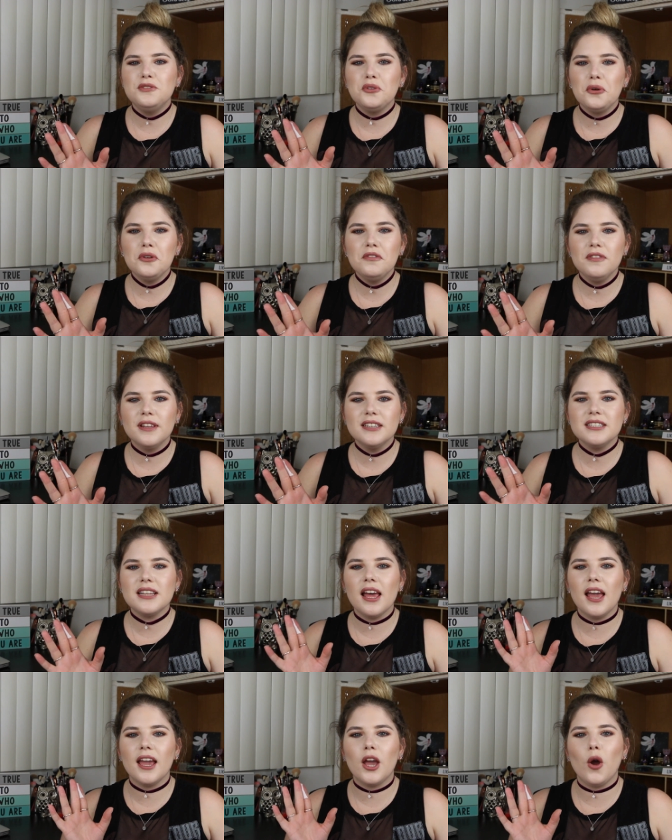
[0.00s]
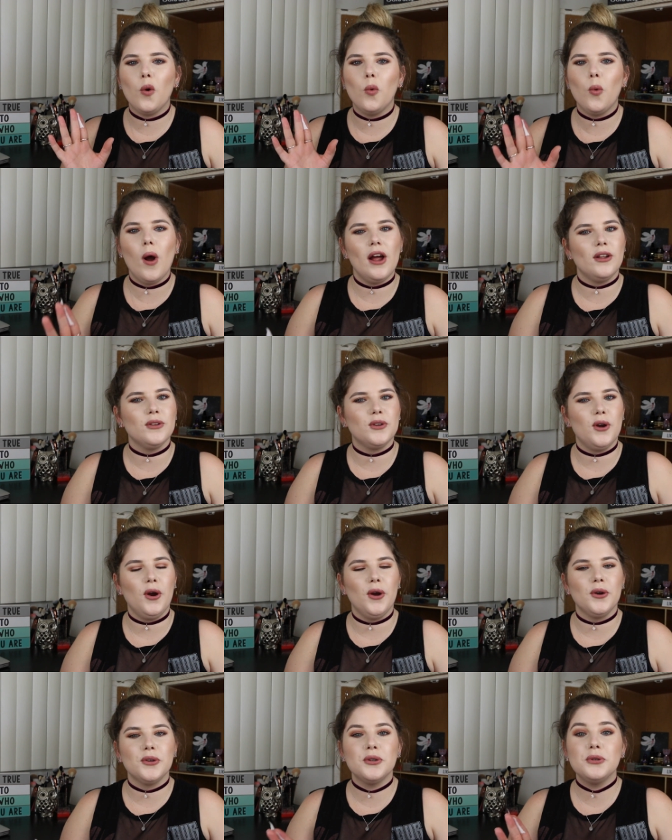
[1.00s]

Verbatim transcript: sort of this like wild card.